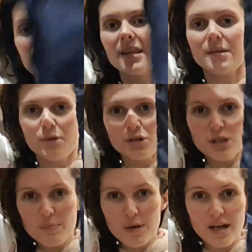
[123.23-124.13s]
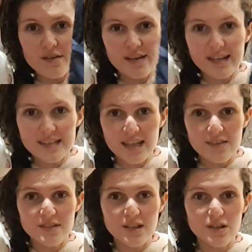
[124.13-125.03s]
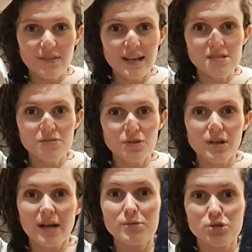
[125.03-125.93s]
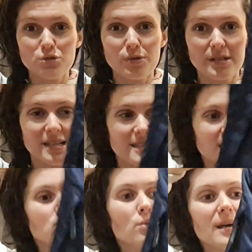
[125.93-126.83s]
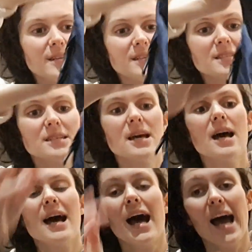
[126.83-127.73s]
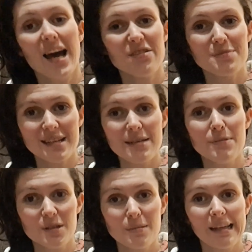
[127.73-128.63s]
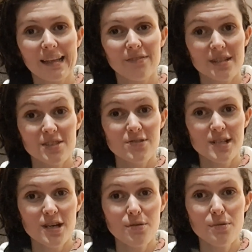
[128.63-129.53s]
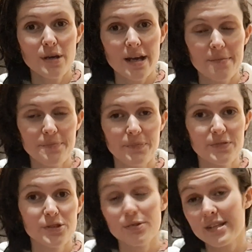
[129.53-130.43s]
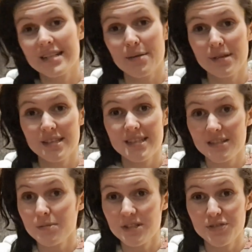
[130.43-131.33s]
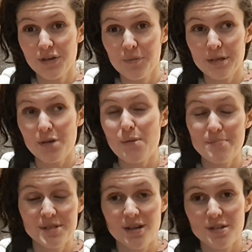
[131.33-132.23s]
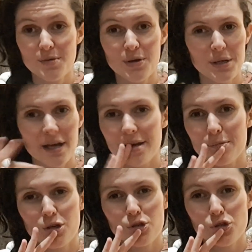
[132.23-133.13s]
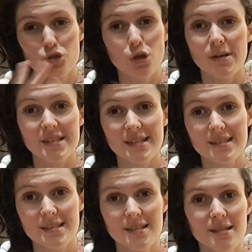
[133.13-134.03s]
the most perfect gift I could have asked for, and I'm super excited to get to wear these. I have been keeping them clean for this video, so this now means that because it's filmed I can wear them to yard tomorrow, and I am so excited.